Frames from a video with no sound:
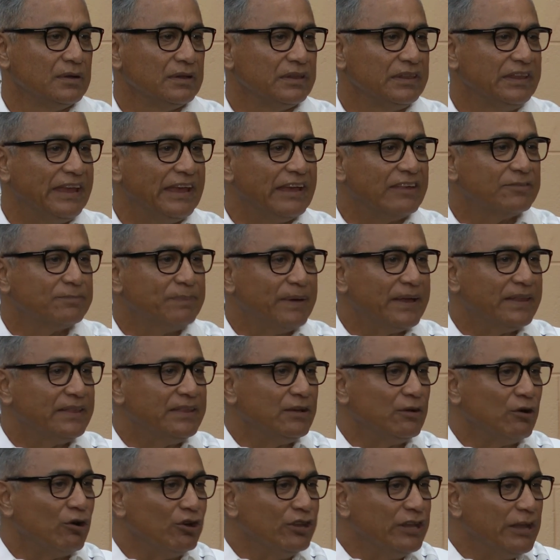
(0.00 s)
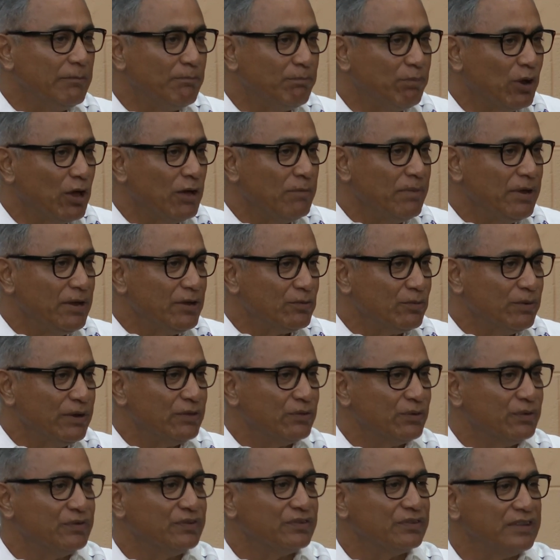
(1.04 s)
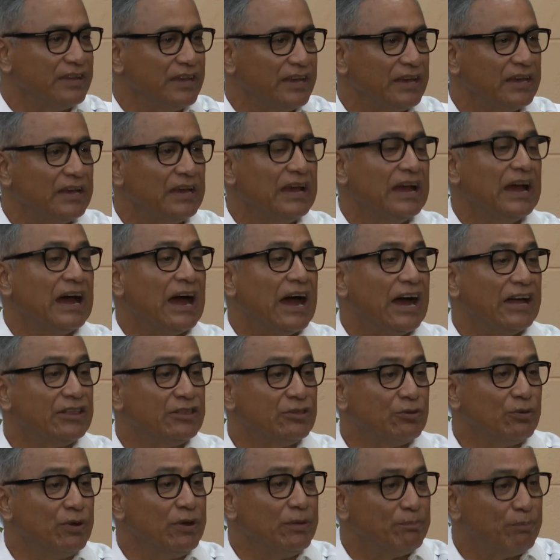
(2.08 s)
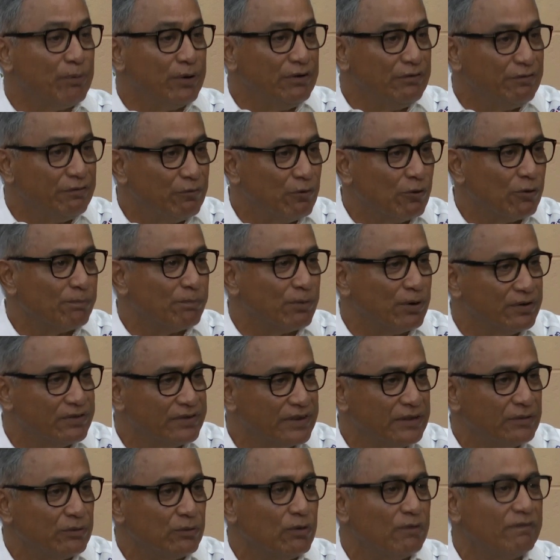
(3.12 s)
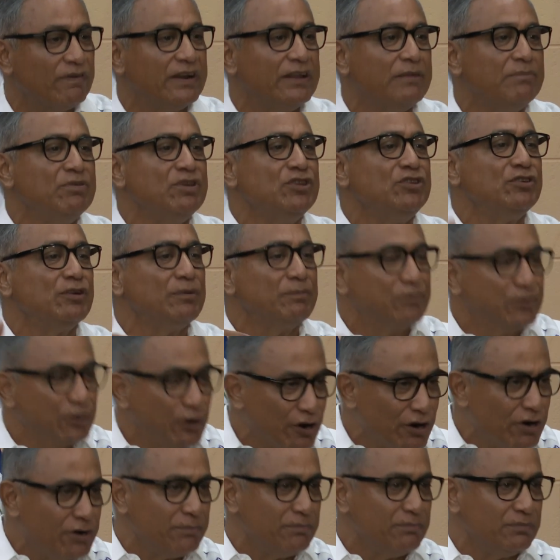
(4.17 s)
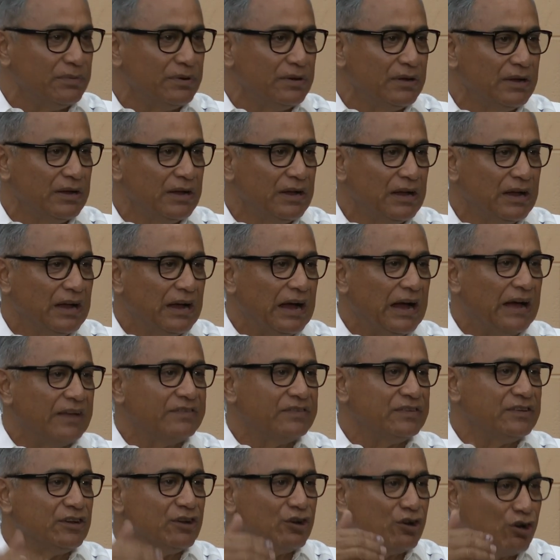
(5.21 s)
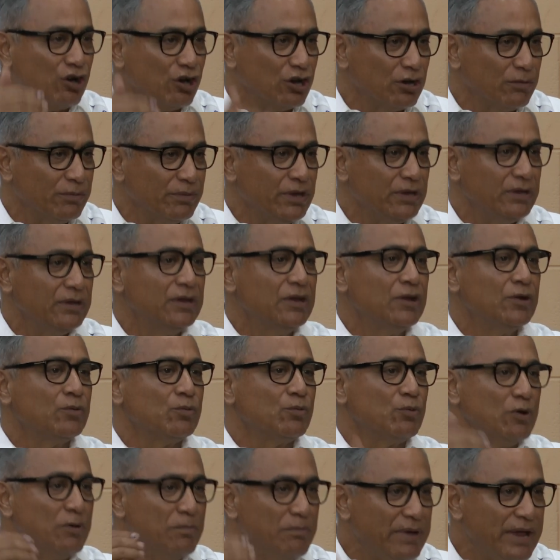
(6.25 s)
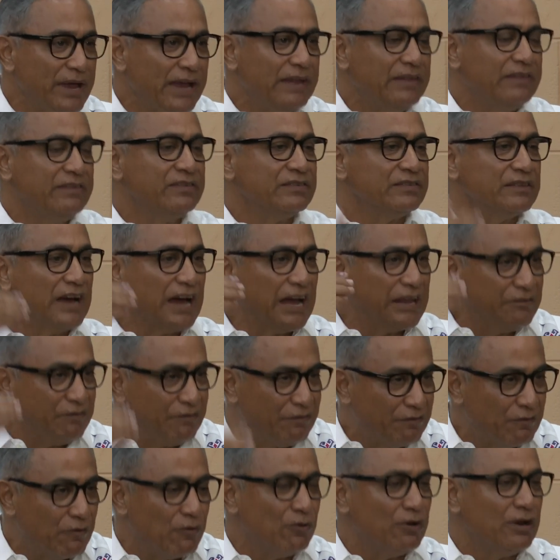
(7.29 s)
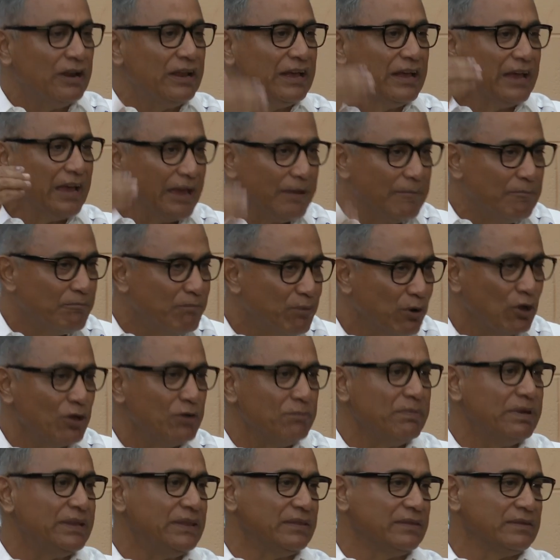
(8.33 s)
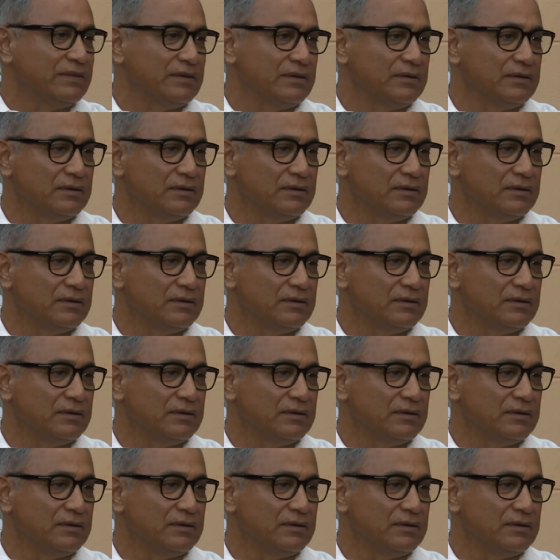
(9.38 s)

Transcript: They expect the unemployment rate to stay at 3.4% over the medium term as the economy remains at full employment.